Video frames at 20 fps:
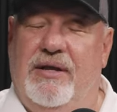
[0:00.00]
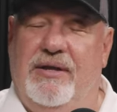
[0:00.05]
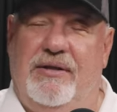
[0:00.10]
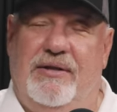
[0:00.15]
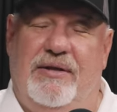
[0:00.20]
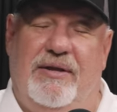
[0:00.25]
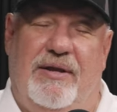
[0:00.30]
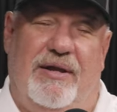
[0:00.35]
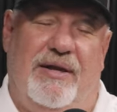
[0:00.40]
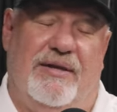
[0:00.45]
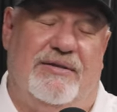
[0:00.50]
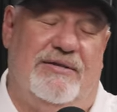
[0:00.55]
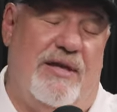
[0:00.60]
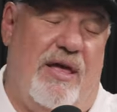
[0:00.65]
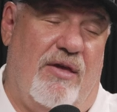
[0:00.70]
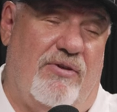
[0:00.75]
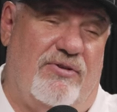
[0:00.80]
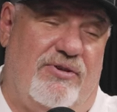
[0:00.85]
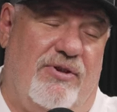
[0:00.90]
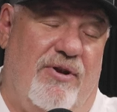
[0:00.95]
in
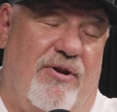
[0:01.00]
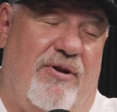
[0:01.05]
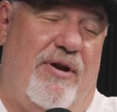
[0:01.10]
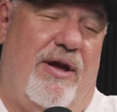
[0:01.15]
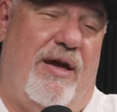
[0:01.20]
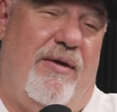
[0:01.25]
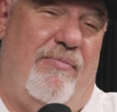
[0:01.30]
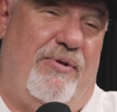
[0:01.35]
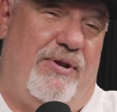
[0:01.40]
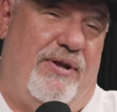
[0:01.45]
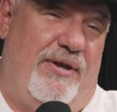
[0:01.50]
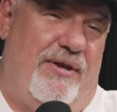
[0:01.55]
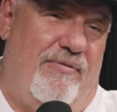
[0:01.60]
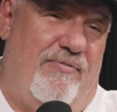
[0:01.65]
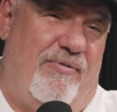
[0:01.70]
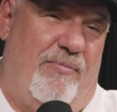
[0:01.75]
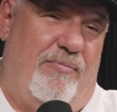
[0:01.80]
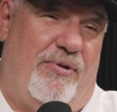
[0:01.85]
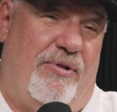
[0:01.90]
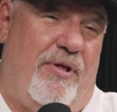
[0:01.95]
Excelsior. I'm going to
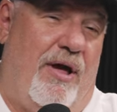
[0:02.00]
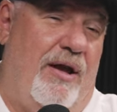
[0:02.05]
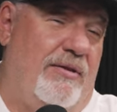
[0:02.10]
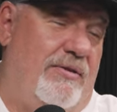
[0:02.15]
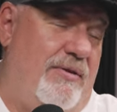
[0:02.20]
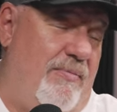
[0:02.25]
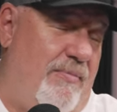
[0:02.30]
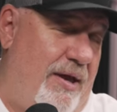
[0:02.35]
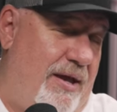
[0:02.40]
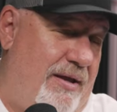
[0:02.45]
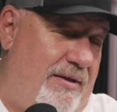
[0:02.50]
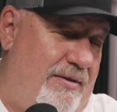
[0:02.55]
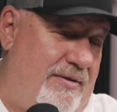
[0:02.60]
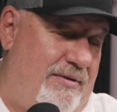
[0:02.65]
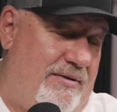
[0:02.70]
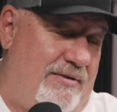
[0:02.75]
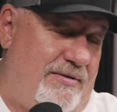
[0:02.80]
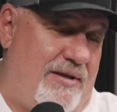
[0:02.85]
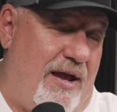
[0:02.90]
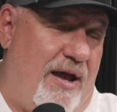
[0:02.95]
give a plug to my
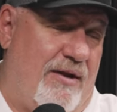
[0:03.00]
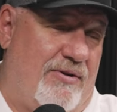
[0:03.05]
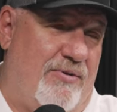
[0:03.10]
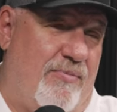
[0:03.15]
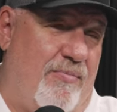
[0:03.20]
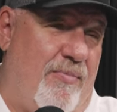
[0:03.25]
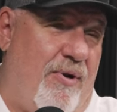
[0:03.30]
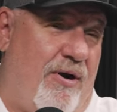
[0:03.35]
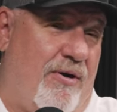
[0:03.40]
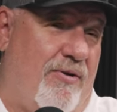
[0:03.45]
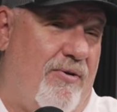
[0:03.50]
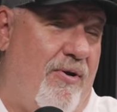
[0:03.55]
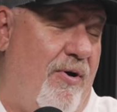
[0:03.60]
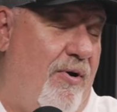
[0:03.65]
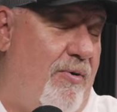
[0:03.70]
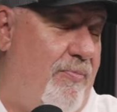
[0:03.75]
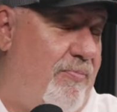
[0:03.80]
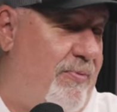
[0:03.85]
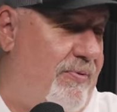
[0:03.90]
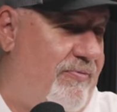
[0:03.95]
Dr. Mark
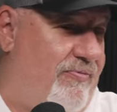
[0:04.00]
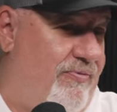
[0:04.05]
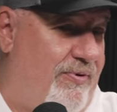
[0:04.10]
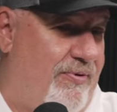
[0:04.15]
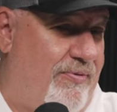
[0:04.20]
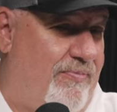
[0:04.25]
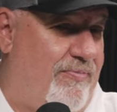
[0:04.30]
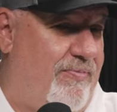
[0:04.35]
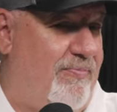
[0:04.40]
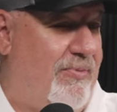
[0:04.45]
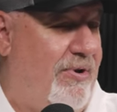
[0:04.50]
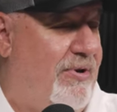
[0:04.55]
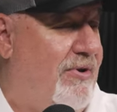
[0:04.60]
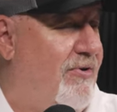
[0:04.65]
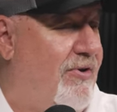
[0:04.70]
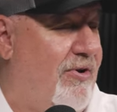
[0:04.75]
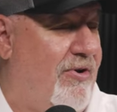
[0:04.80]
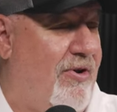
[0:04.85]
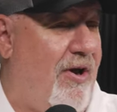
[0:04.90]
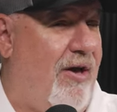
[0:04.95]
Hope. If you're
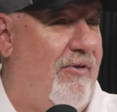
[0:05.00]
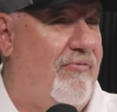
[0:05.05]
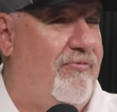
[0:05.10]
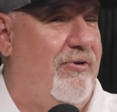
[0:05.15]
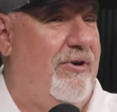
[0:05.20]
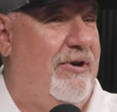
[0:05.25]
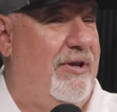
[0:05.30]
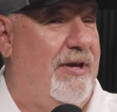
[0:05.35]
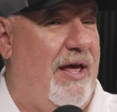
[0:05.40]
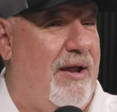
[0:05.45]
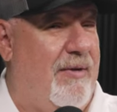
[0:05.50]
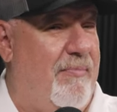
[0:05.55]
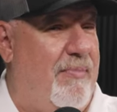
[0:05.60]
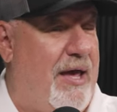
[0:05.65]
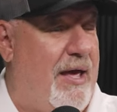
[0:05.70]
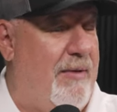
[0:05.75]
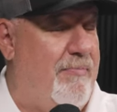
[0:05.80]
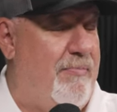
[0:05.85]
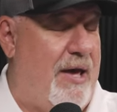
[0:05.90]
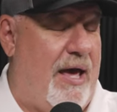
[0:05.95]
you're a golfer and you got a
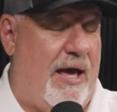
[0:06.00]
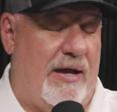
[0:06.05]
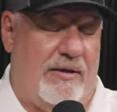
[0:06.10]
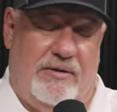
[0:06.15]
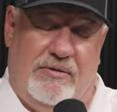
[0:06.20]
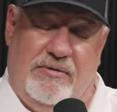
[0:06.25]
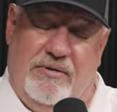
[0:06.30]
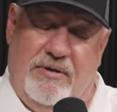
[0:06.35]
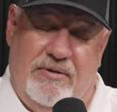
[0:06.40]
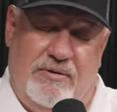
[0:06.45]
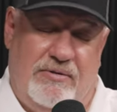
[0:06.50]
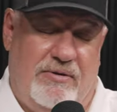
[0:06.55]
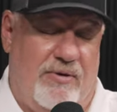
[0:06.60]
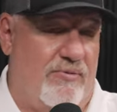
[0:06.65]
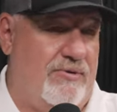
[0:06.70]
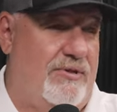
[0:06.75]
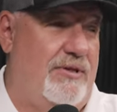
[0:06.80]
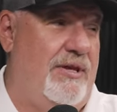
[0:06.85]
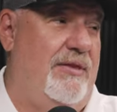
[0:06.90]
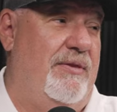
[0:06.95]
bad back,
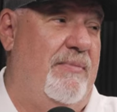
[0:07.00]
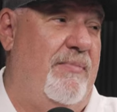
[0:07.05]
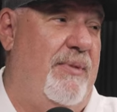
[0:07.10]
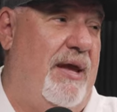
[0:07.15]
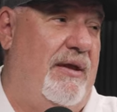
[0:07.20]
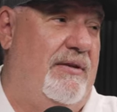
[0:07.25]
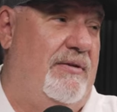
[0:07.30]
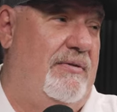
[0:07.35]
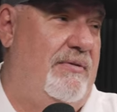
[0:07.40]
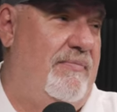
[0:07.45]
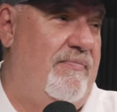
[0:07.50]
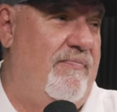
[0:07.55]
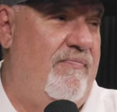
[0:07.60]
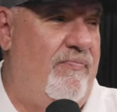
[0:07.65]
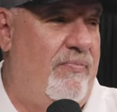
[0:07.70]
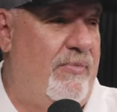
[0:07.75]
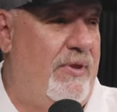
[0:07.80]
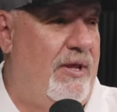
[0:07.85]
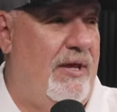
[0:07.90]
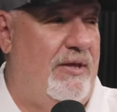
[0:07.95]
go see the man. All
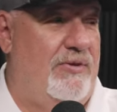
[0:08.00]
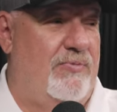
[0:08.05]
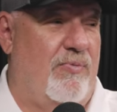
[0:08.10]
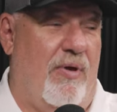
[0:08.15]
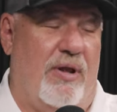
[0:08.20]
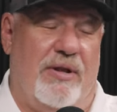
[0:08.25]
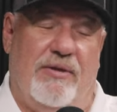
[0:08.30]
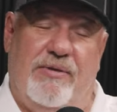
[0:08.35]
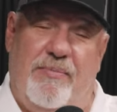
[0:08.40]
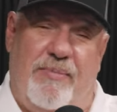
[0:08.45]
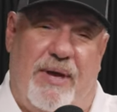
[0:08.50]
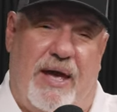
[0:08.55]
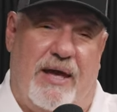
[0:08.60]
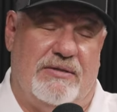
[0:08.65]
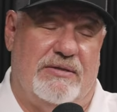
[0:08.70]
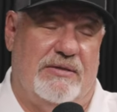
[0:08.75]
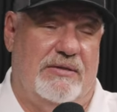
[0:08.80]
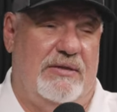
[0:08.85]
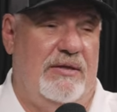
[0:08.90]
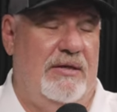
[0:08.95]
right, he's one of the
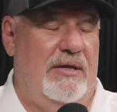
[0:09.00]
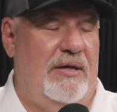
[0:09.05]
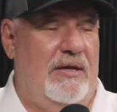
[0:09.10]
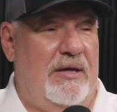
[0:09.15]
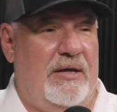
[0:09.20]
best.